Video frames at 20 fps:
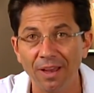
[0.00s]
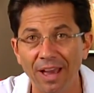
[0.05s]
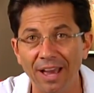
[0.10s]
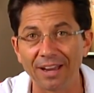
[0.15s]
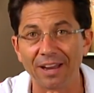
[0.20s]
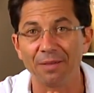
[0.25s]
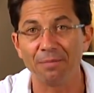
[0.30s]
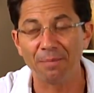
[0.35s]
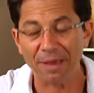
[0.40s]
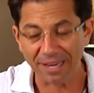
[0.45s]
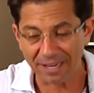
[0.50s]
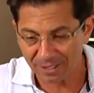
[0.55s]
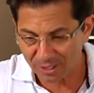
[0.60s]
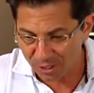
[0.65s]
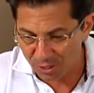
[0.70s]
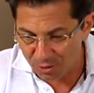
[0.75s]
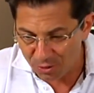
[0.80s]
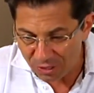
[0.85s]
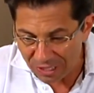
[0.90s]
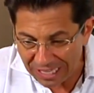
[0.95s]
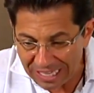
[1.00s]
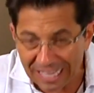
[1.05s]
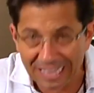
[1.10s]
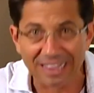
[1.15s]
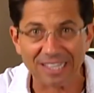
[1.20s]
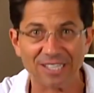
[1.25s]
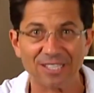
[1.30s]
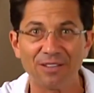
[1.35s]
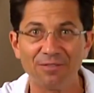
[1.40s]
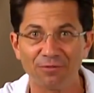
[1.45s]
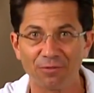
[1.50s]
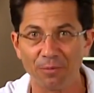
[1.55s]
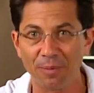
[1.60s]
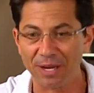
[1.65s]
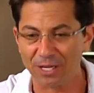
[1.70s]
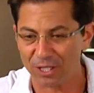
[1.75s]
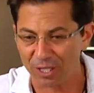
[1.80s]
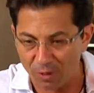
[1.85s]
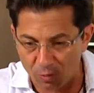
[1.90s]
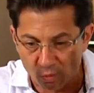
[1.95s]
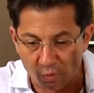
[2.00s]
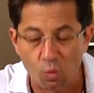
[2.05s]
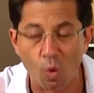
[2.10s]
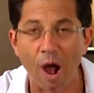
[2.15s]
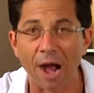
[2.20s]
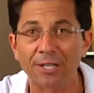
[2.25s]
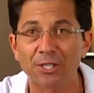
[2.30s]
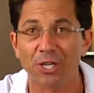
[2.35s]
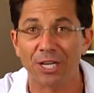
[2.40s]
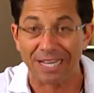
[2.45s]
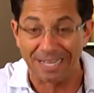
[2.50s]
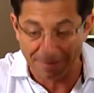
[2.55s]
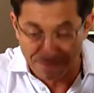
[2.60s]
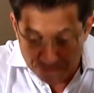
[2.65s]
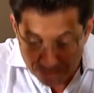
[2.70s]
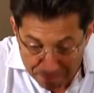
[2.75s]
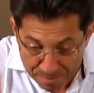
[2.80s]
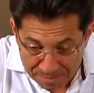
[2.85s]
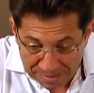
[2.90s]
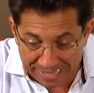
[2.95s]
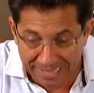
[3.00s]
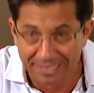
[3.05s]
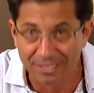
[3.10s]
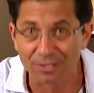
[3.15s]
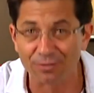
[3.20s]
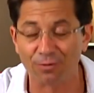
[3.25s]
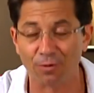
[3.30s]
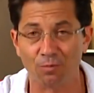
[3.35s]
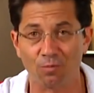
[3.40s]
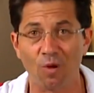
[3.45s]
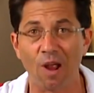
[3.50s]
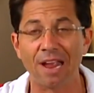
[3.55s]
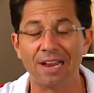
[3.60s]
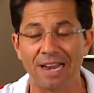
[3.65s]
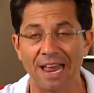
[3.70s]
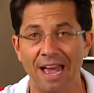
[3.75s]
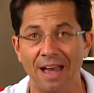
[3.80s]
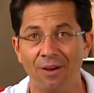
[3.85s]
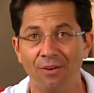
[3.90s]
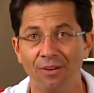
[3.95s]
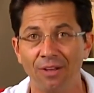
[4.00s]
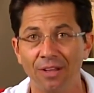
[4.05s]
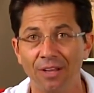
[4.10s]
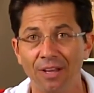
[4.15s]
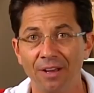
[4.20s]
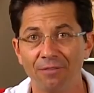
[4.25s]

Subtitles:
And I made it so you can get this information and watch it in minutes from right now